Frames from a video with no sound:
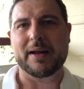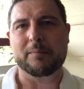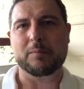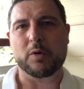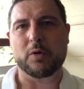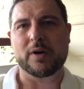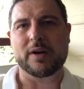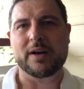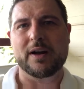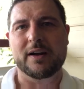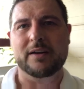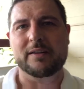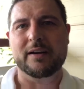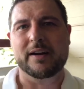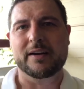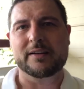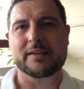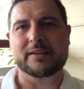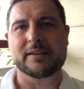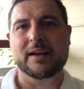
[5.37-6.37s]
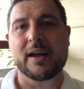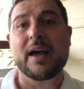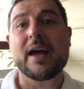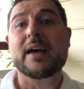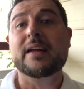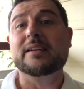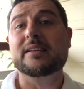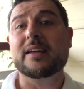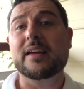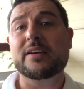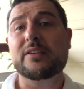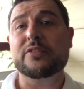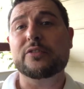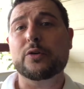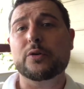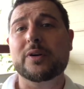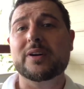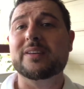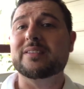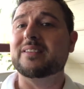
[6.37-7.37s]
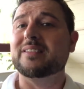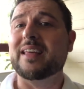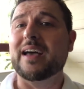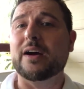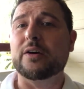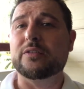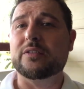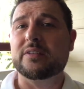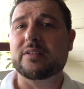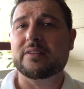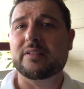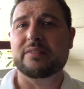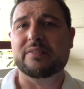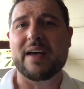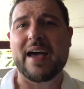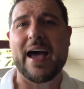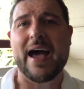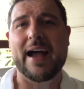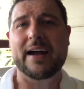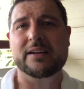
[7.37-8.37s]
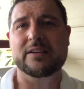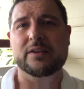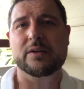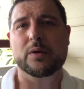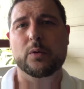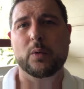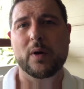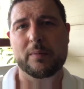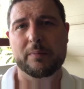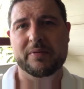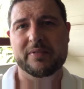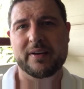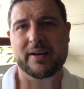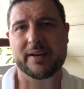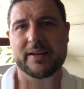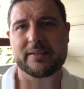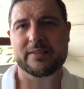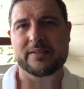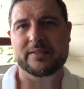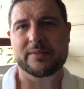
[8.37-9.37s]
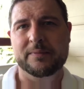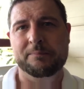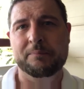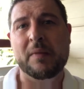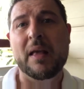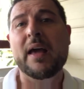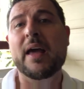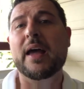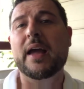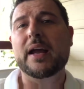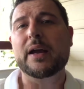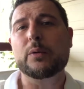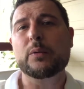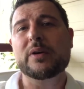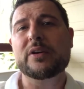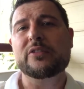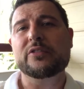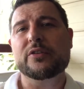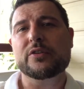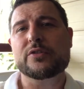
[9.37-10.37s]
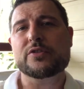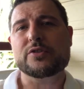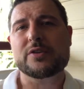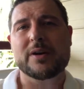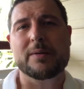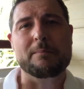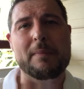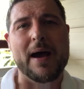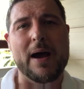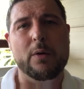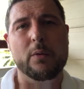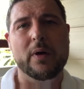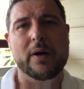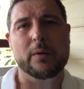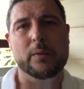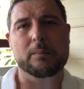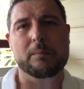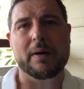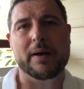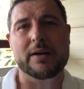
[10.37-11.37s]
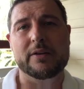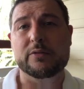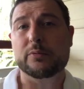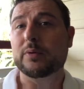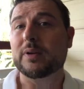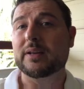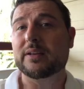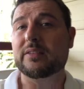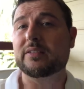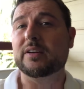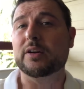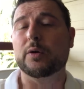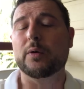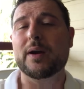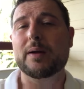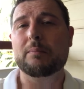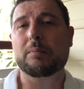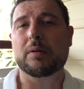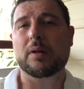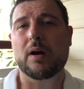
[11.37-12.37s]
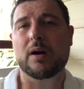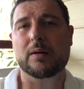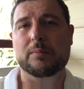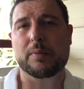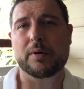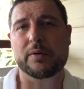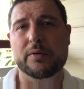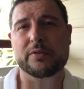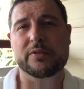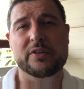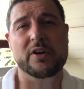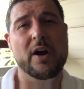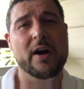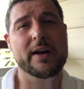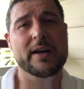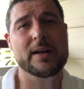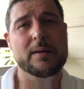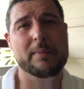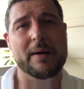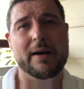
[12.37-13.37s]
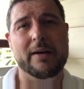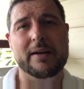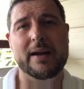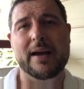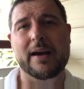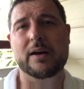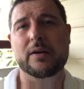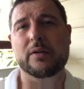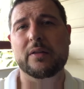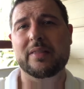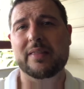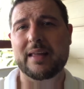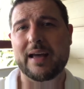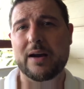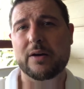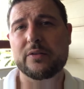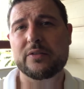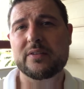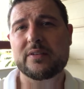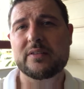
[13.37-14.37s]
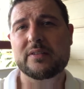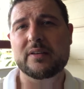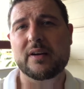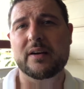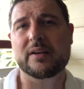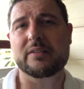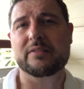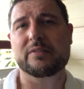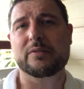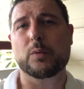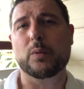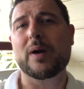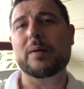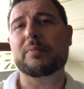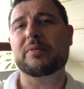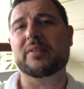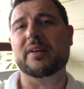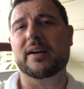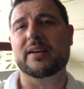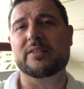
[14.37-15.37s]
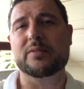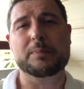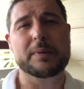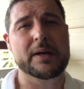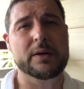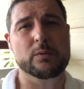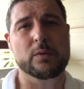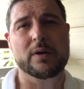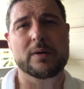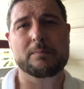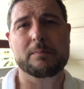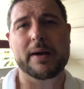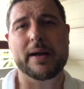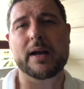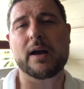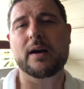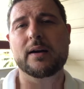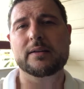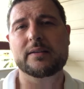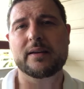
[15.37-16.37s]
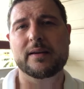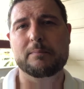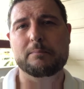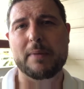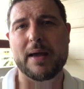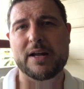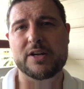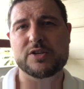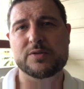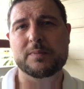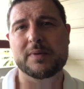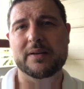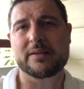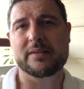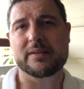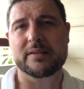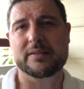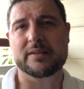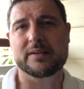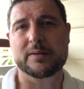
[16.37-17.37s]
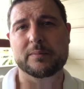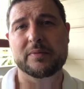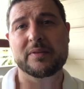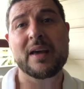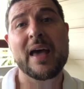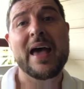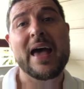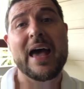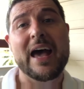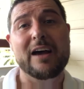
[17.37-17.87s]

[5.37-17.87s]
Byte. I'm Corey Nachreiner. Today's story is thousands of hacked websites. A researcher at Malwarebytes released a great blog post talking about how thousands of websites being run by content management systems